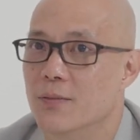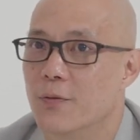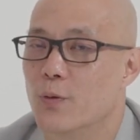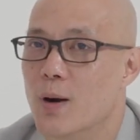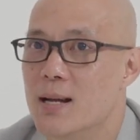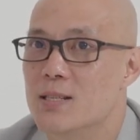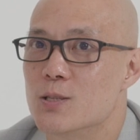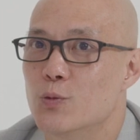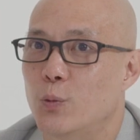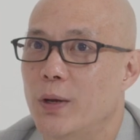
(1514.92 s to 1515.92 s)
For
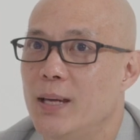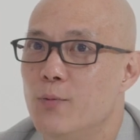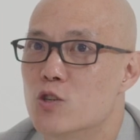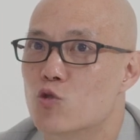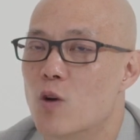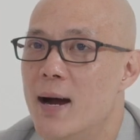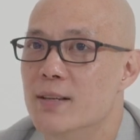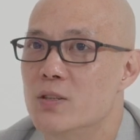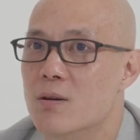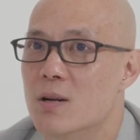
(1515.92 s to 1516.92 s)
us, we try
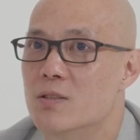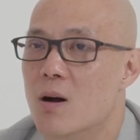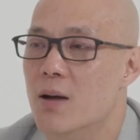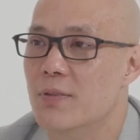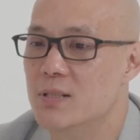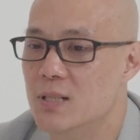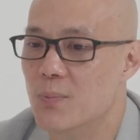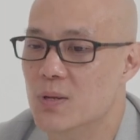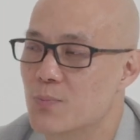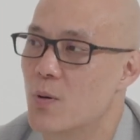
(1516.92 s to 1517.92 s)
to kind of dive as
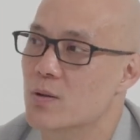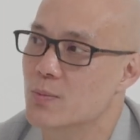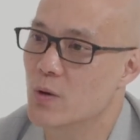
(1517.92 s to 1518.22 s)
deep as possible,